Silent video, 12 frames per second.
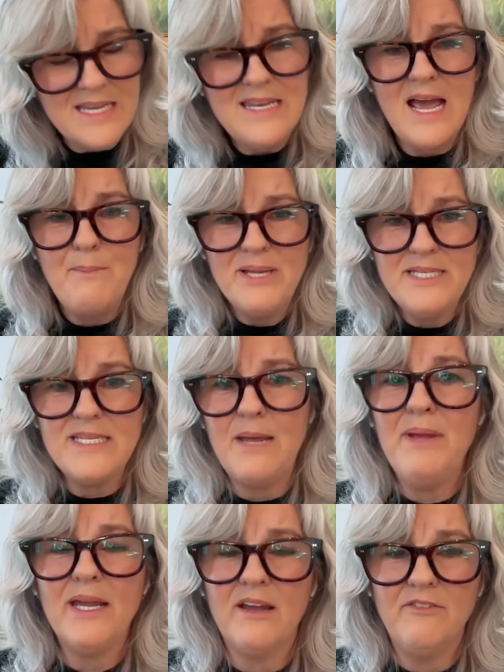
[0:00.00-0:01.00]
an
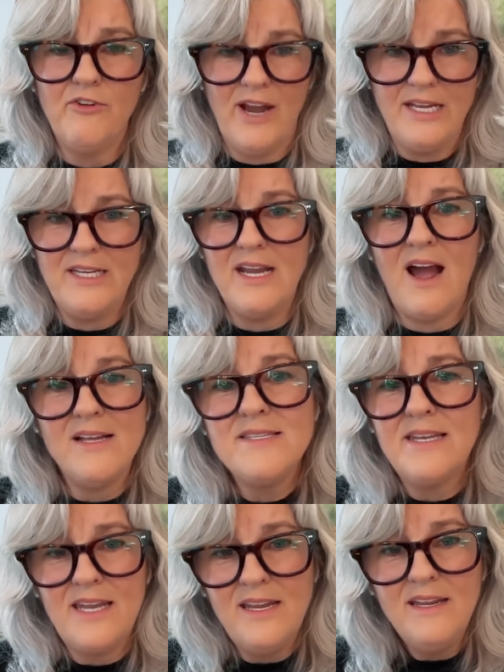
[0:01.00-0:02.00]
epidemic of
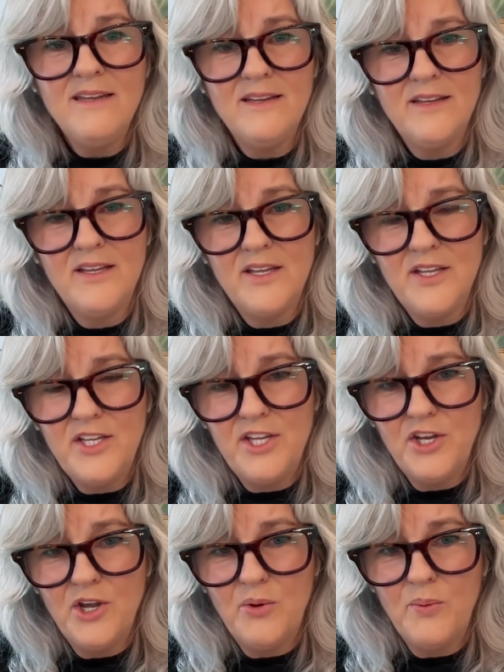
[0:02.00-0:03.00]
grandiosity.
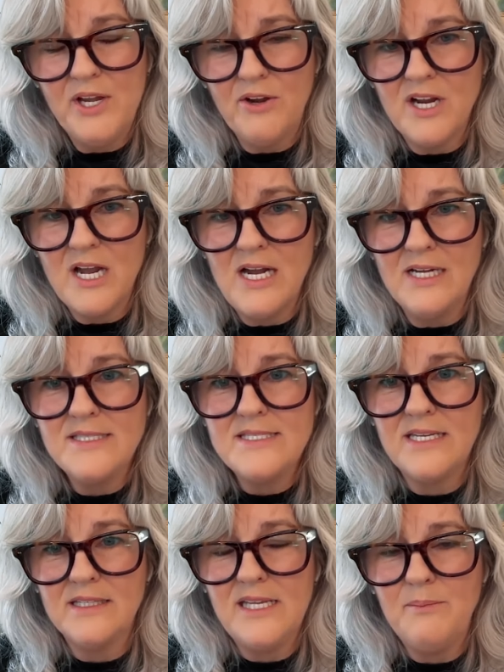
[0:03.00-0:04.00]
You know, we are
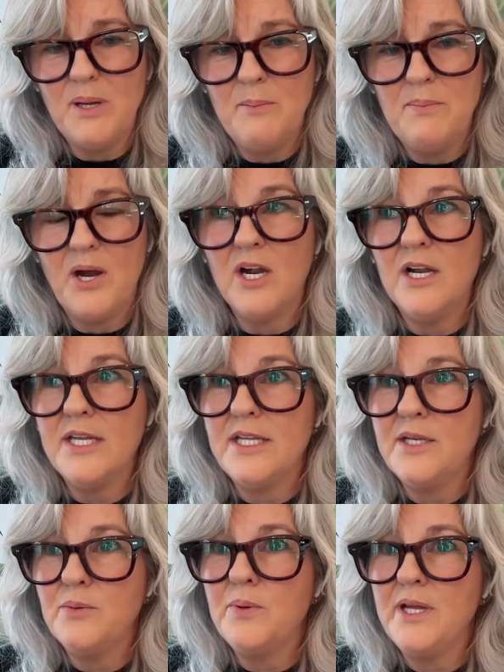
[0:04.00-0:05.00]
constantly
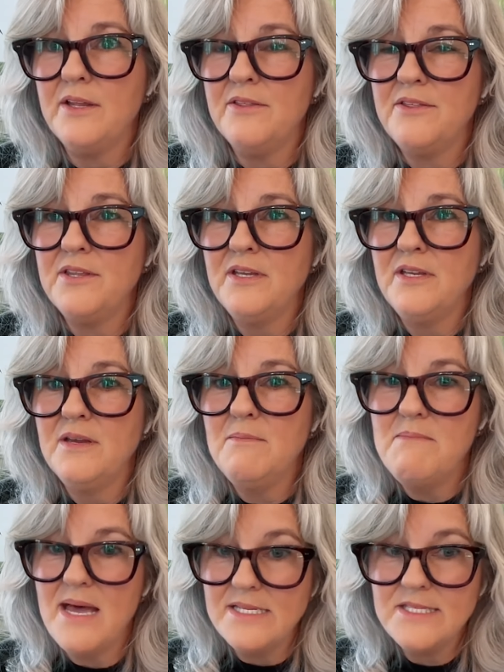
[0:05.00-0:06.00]
bombarded with
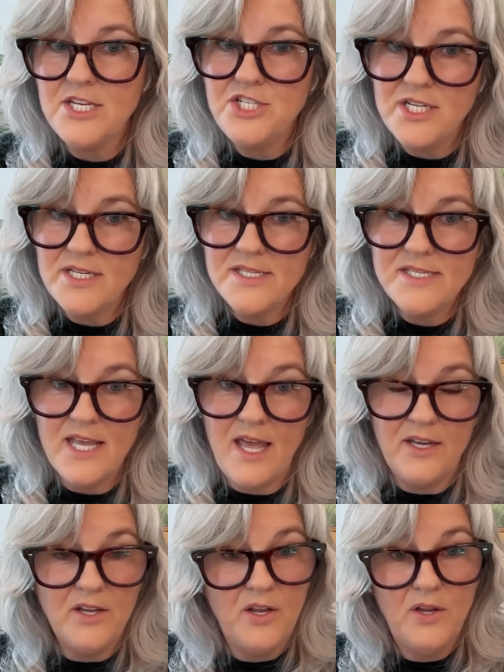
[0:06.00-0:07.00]
messages
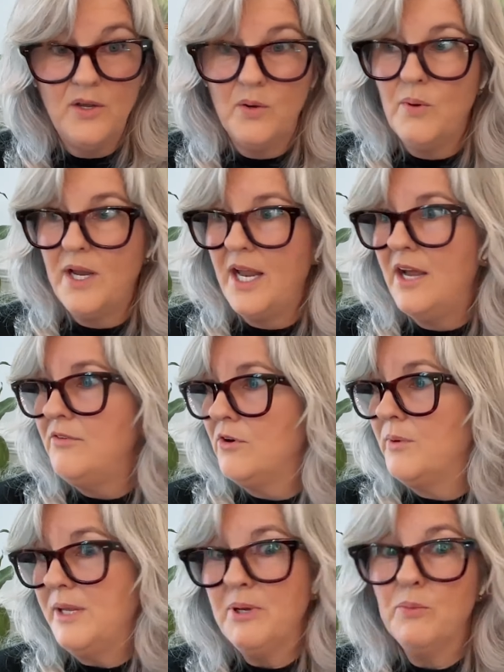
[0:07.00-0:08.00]
that
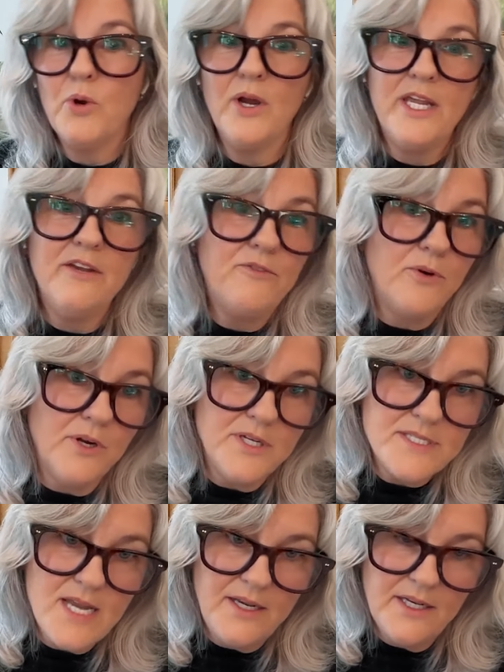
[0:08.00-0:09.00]
whatever we've been working
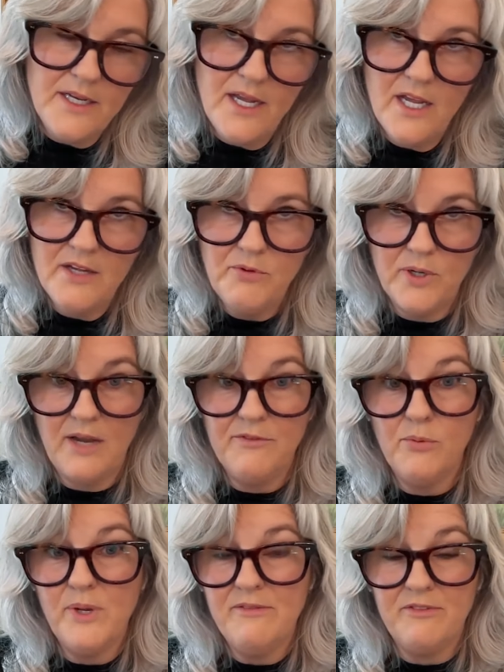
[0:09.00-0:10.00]
for is not enough,
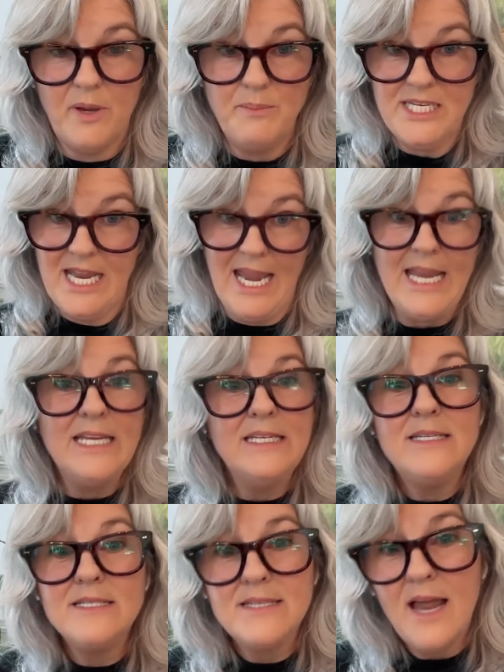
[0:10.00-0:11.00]
whatever we've
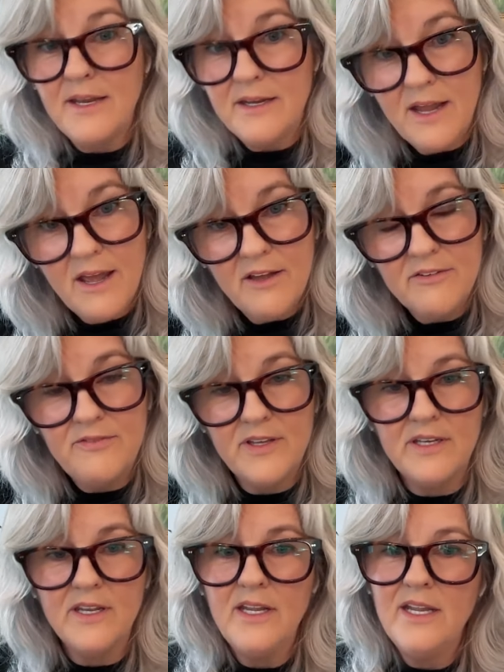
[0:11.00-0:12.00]
obtained is not enough.
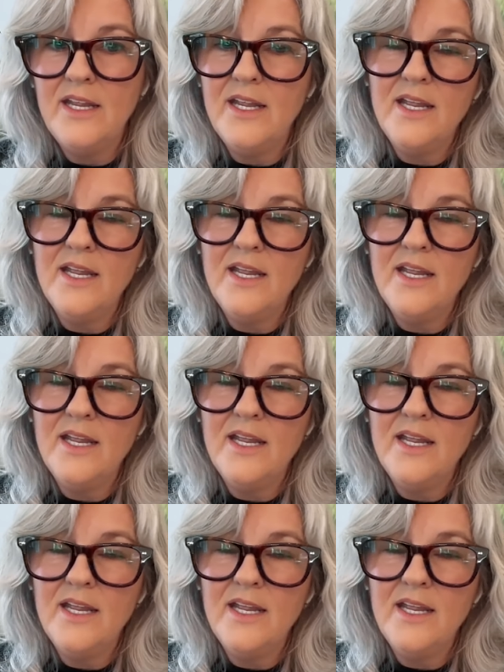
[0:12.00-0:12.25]
And,